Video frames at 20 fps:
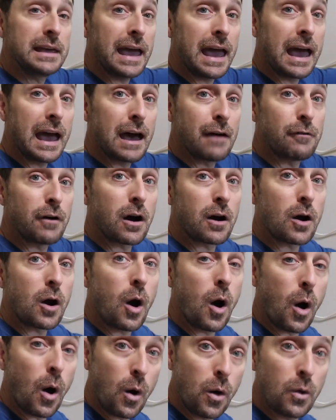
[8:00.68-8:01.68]
have our
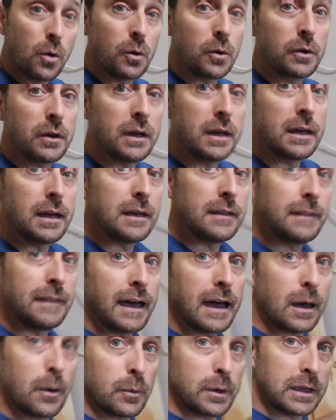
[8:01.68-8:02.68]
own
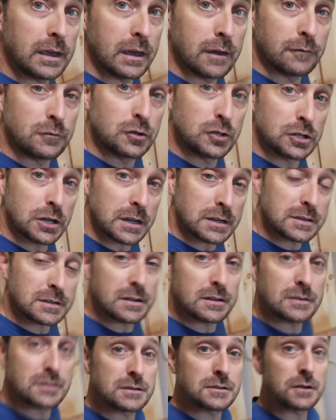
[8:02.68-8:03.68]
that we have
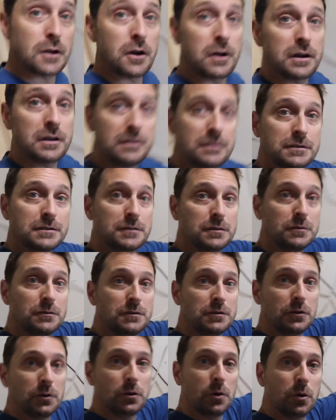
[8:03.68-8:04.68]
just started to
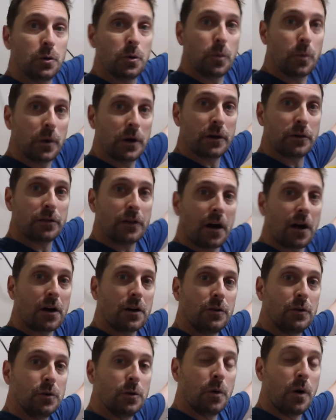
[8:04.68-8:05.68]
do with our
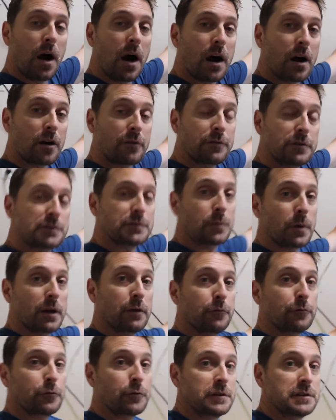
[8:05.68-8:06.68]
new Harvest
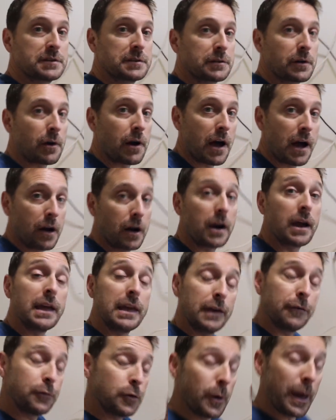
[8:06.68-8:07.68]
Right freeze dryer.
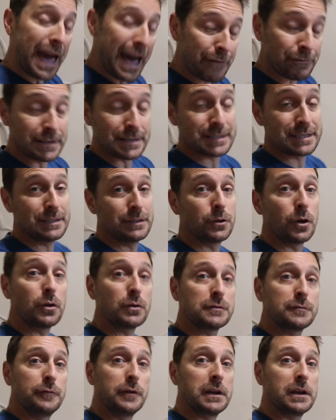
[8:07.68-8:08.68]
If you haven't seen
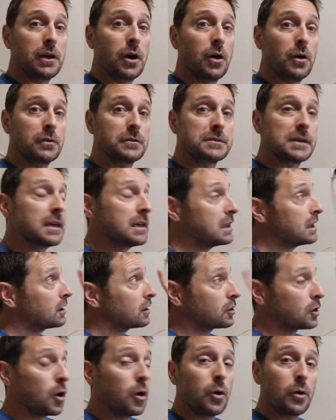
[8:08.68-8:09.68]
those videos,
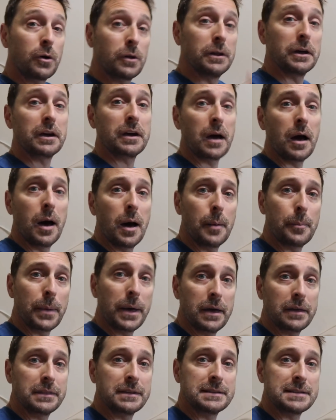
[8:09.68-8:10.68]
go click up
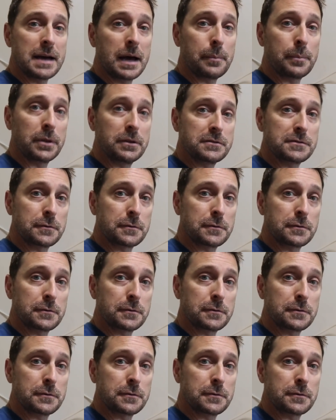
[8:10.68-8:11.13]
at the top of the